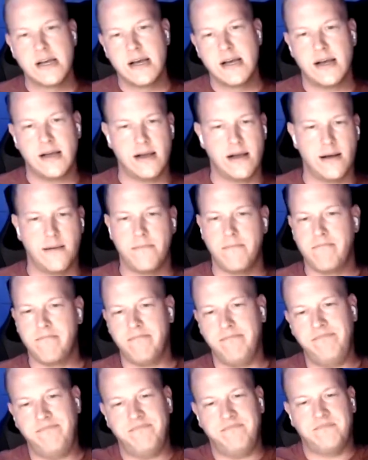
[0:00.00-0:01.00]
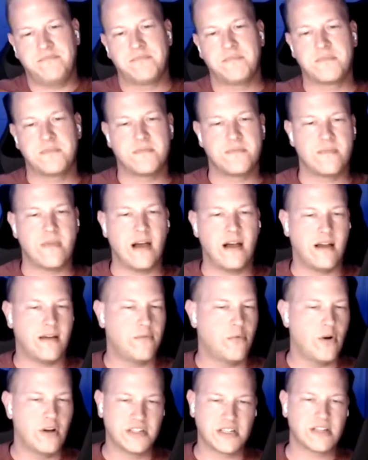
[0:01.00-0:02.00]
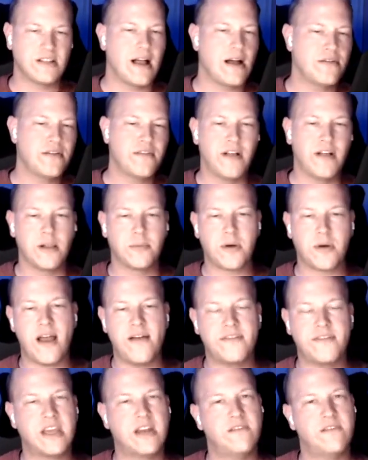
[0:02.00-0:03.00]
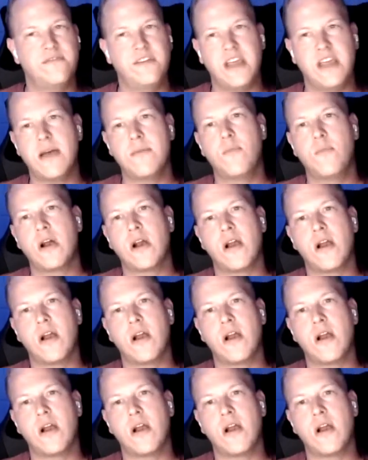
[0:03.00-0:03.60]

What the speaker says: I was a cloud developer advocate at VMware.